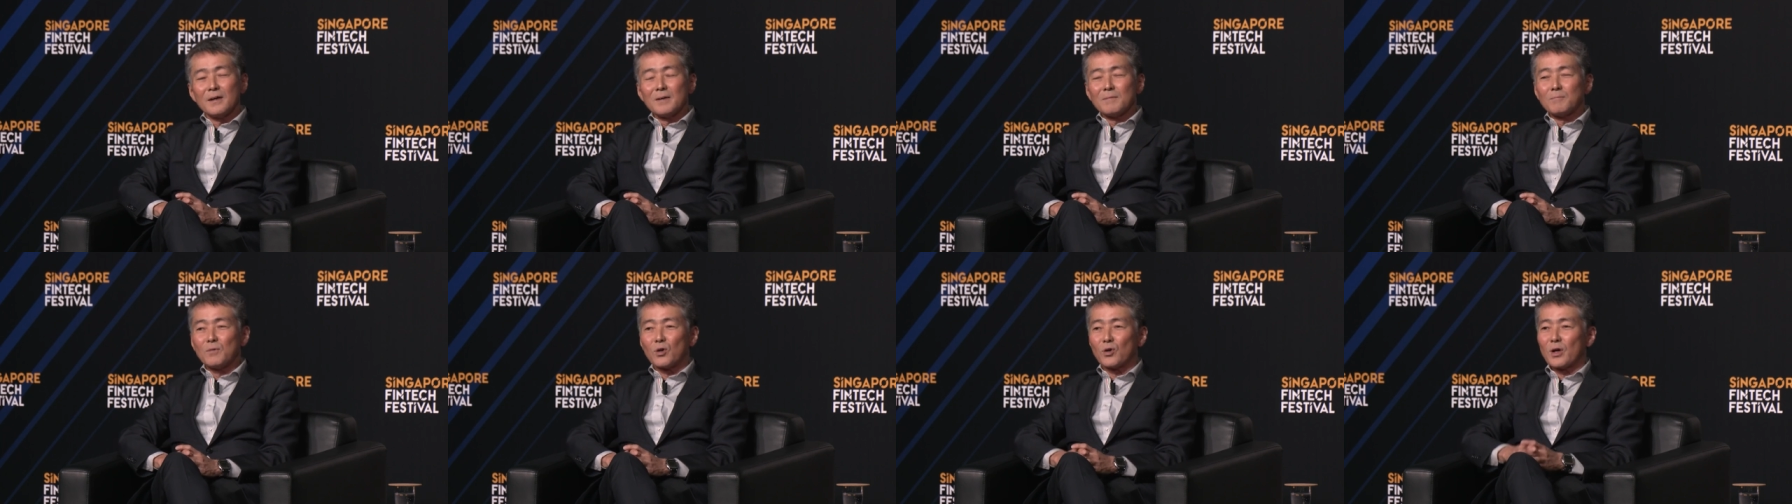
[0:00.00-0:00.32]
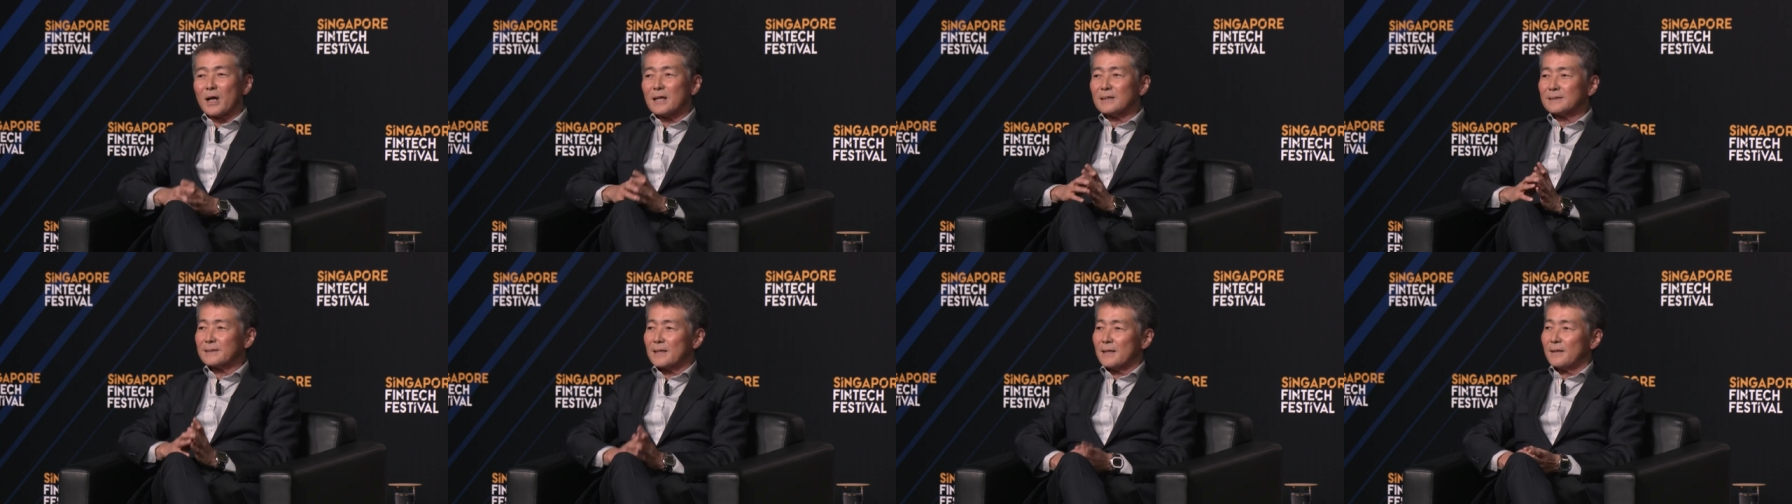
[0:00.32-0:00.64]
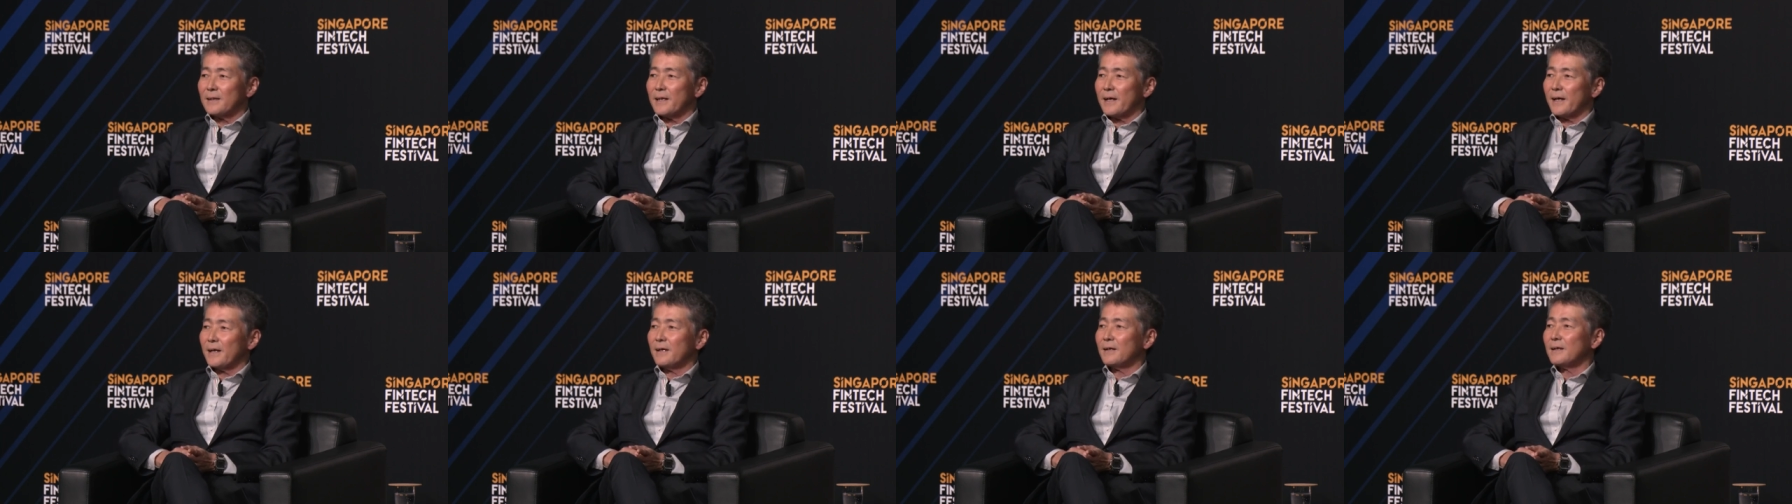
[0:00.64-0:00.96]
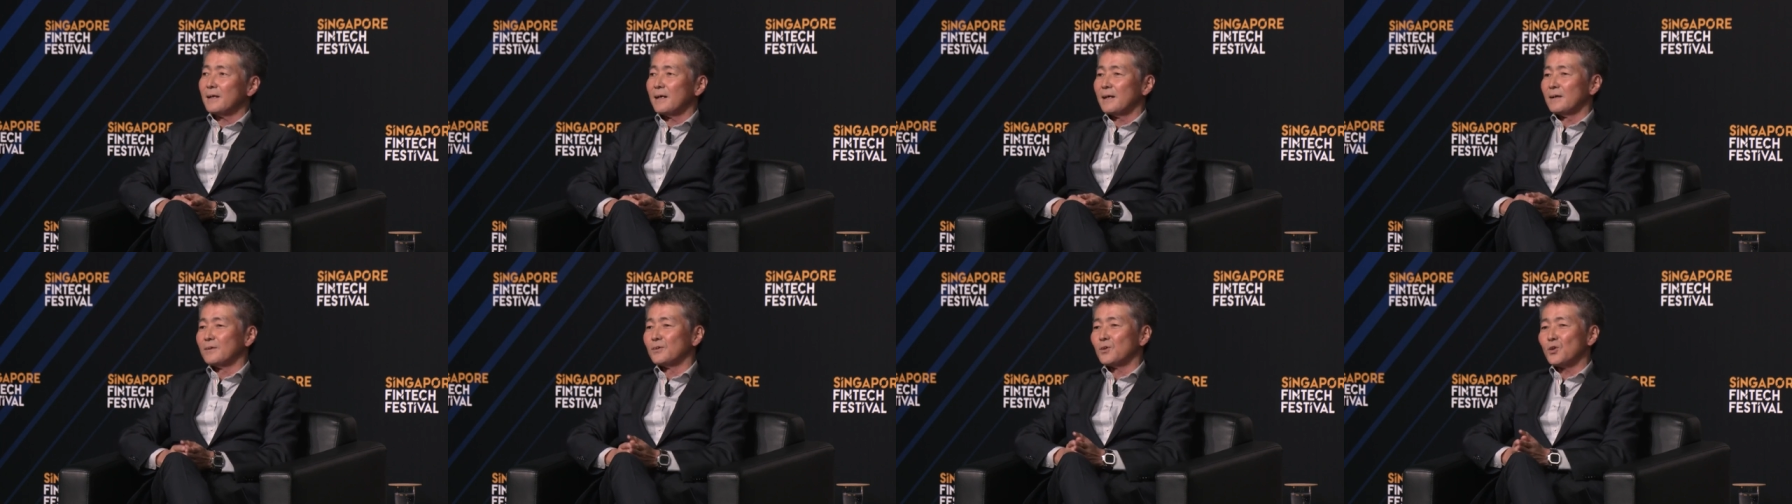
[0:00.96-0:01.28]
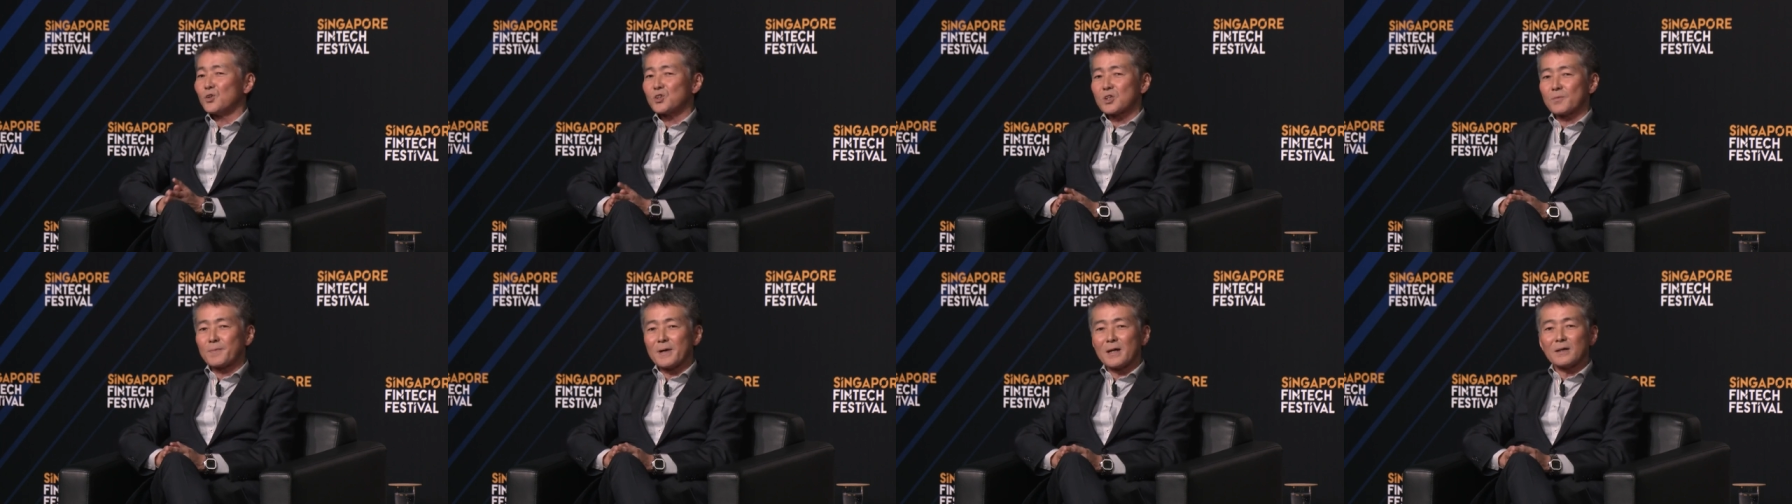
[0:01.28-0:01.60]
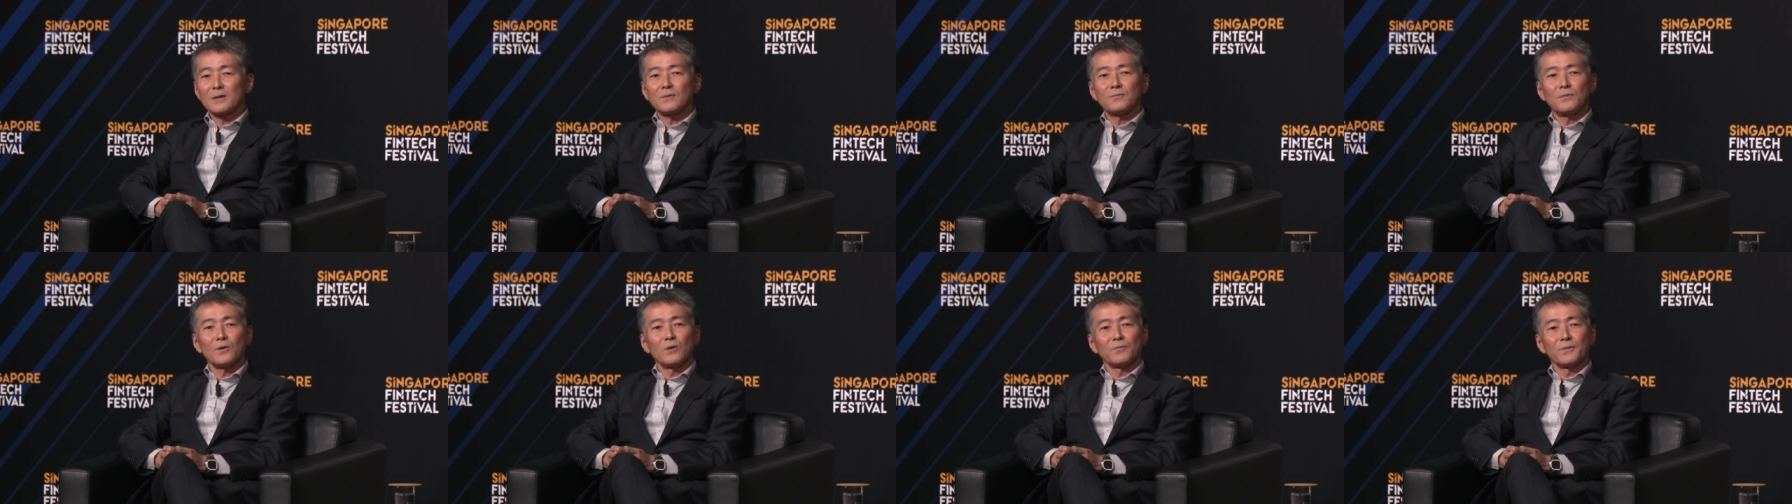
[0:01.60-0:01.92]
Morgan Stanley and Deutsche
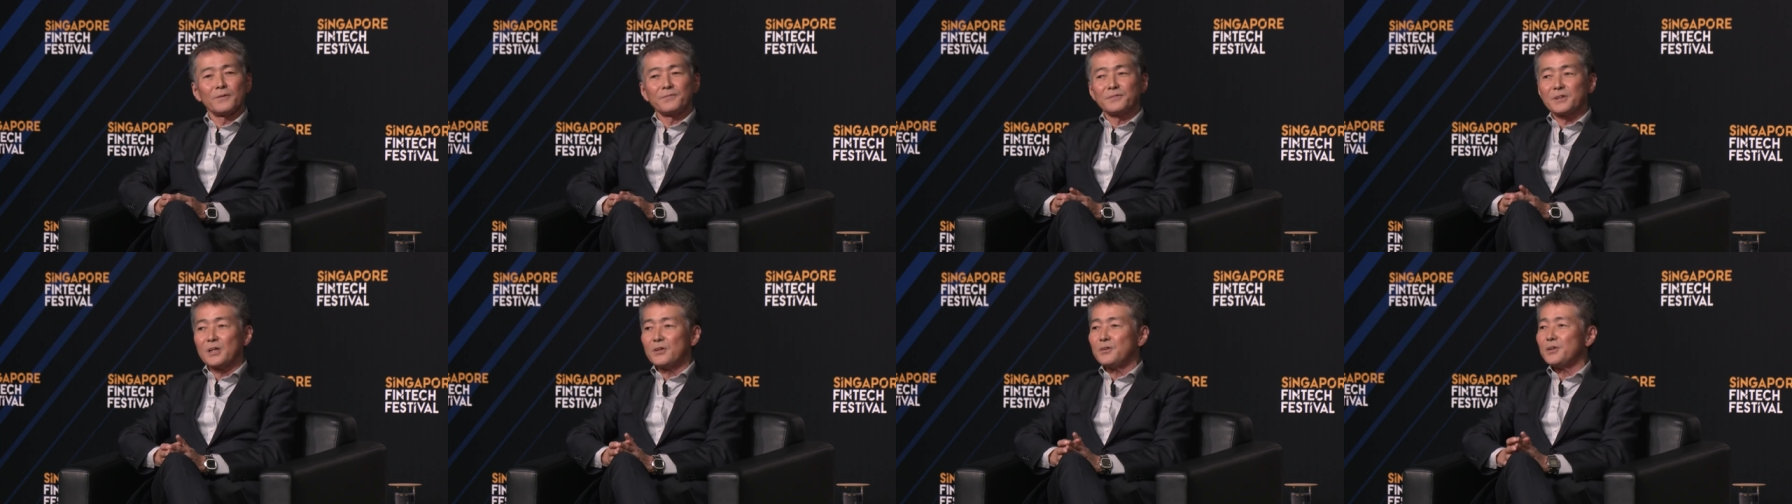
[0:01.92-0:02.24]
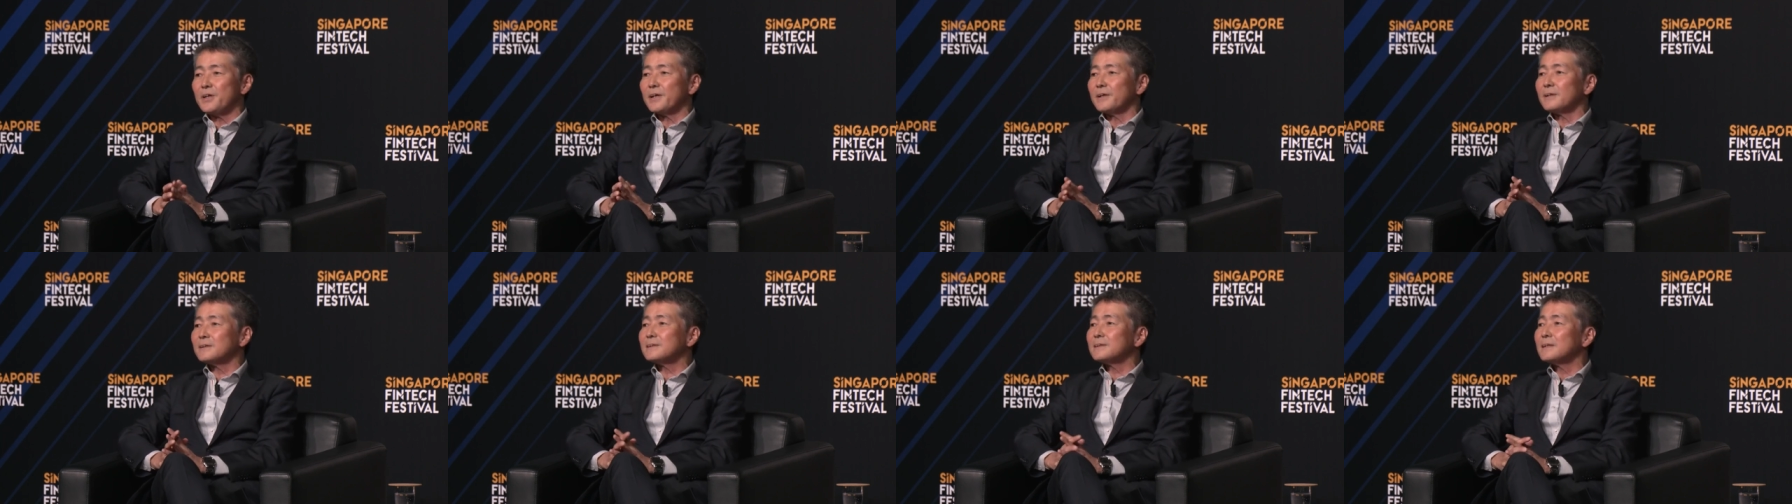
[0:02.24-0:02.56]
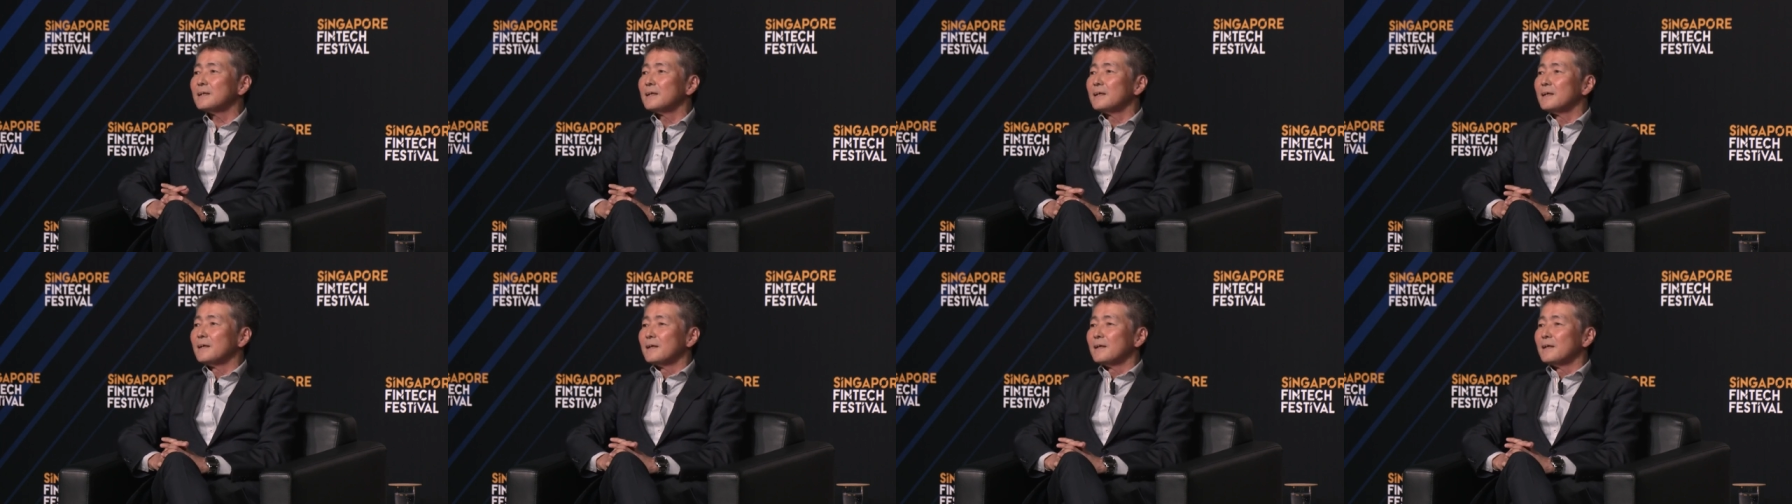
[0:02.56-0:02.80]
Bank for 15 years.